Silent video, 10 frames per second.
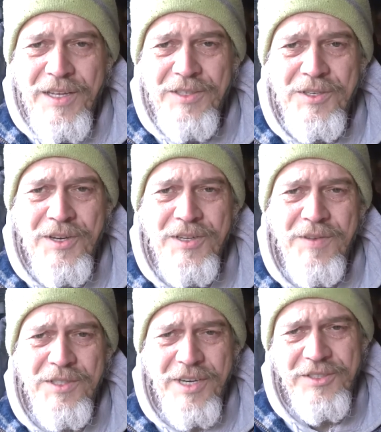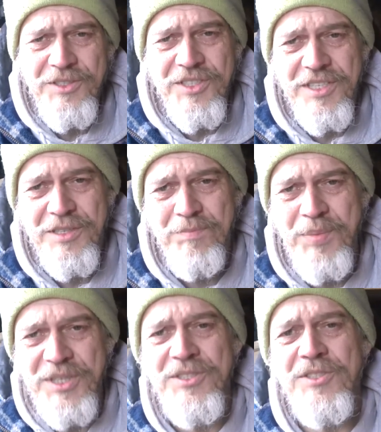It's as I say, it's a
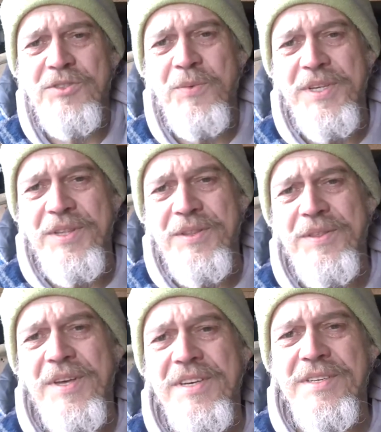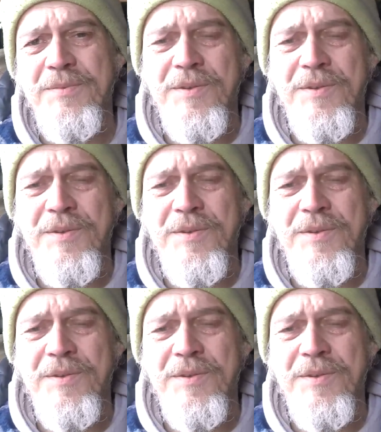bittersweet thing.